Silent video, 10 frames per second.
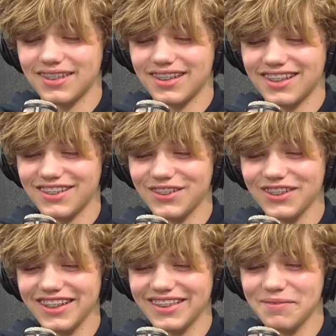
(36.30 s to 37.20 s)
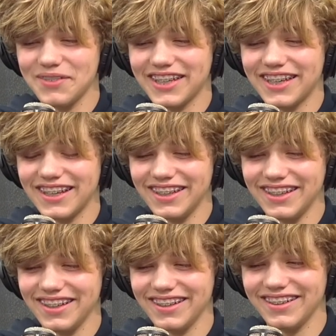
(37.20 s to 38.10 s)
so like the
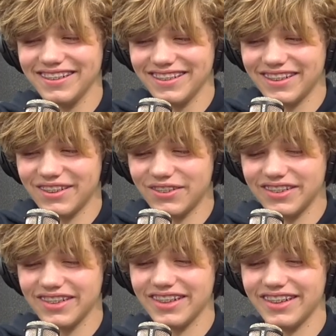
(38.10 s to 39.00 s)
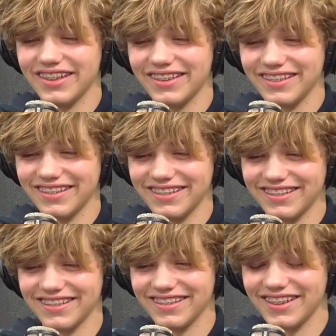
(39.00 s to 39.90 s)
beginning, it was like
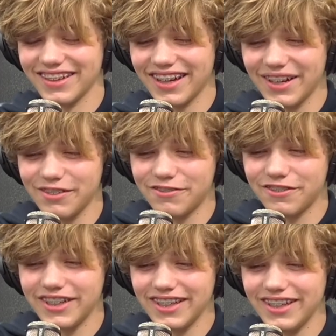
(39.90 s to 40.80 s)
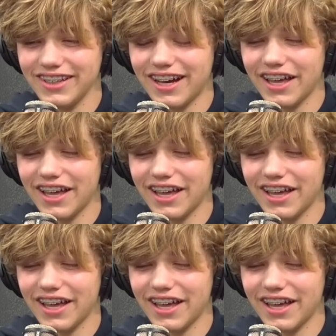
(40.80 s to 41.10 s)
kind of freaky.